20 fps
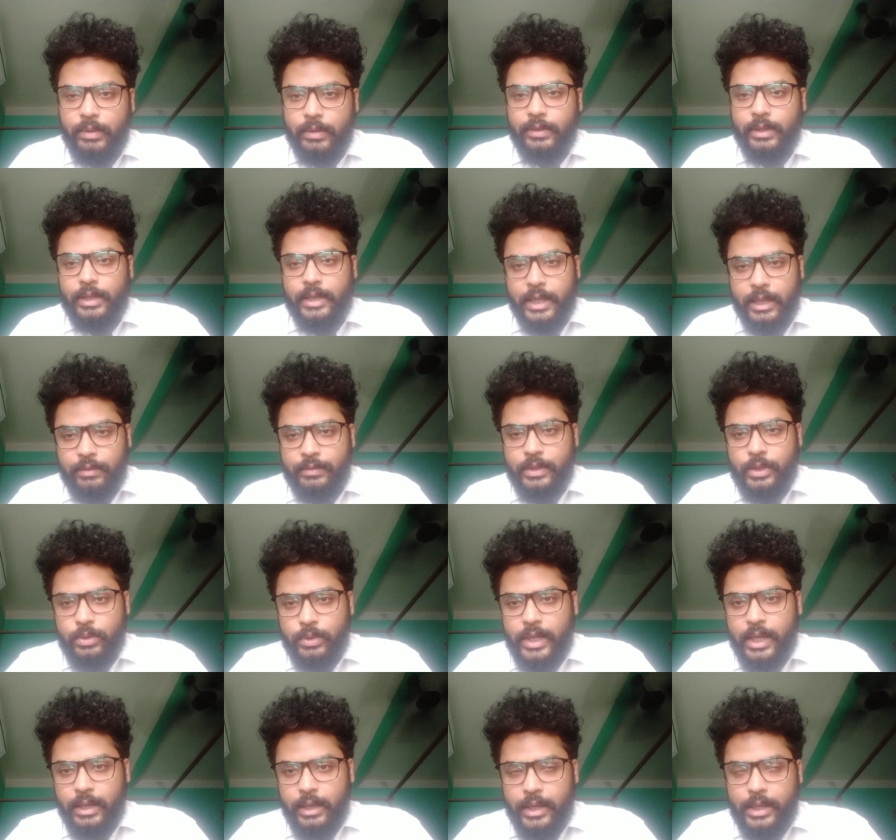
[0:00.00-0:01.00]
We will delve into
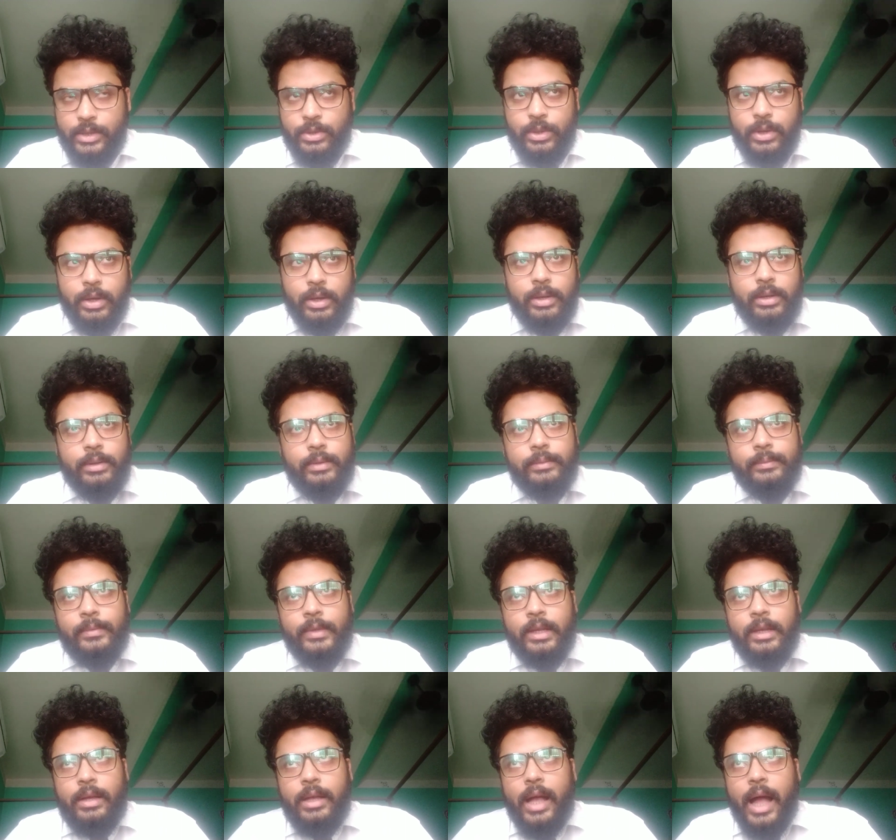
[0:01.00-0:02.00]
that later on.
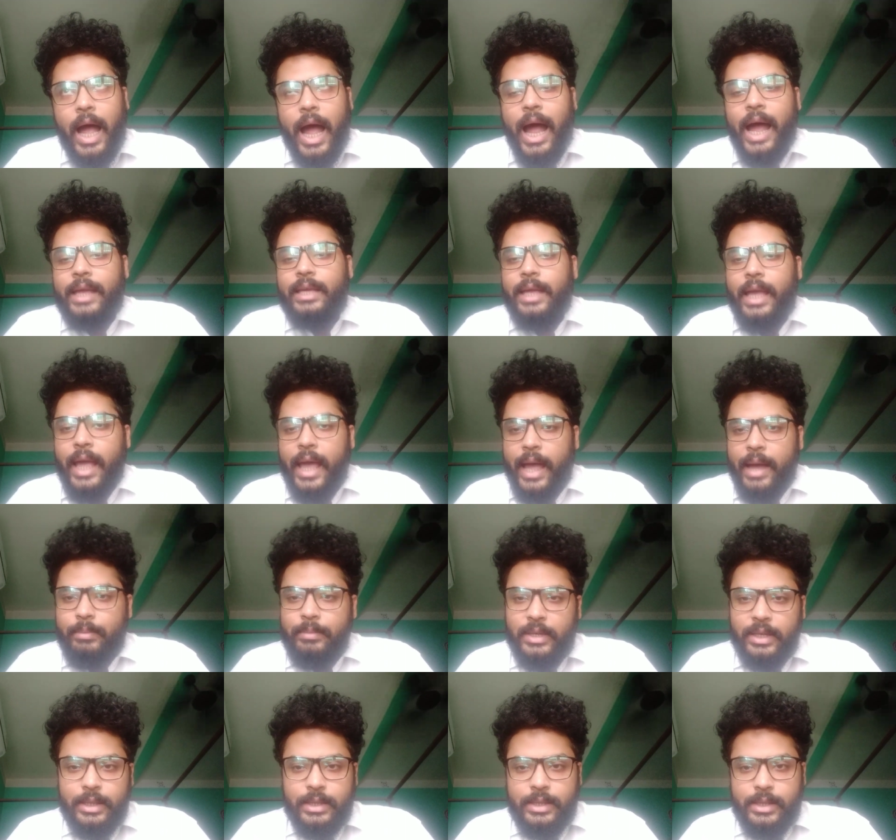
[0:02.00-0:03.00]
I
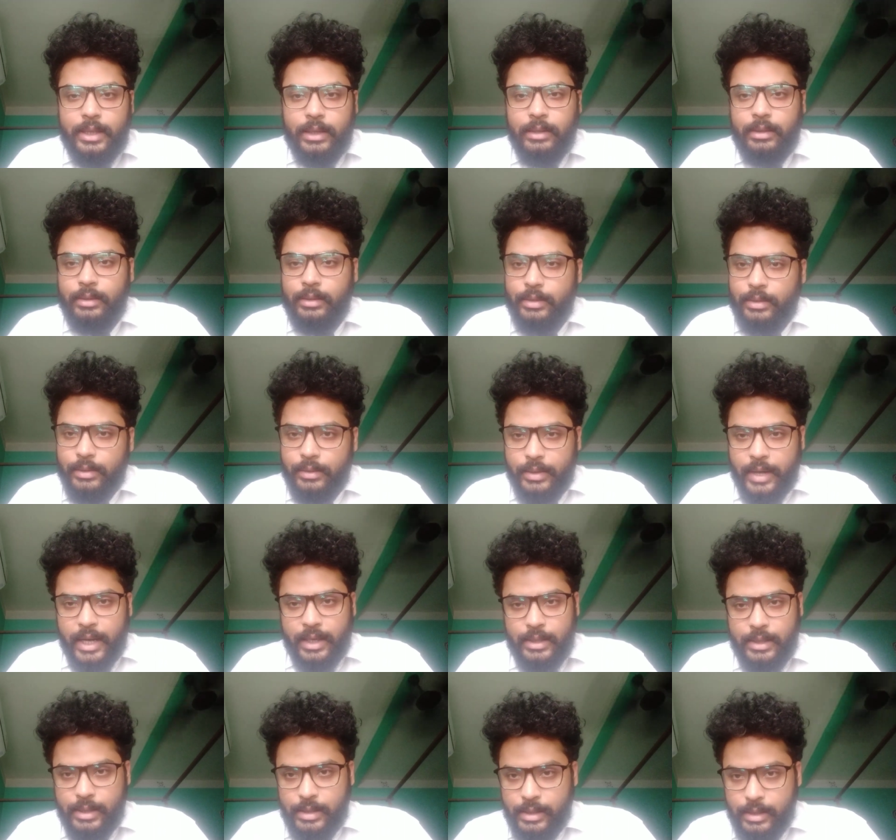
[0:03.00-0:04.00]
am eating
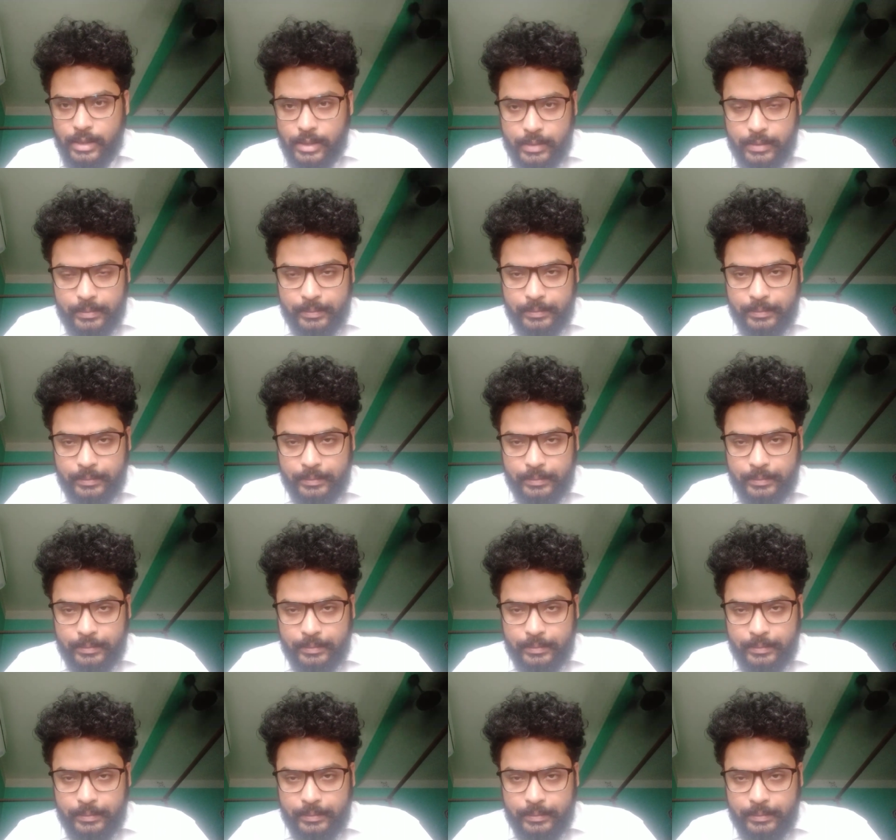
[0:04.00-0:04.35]
rice.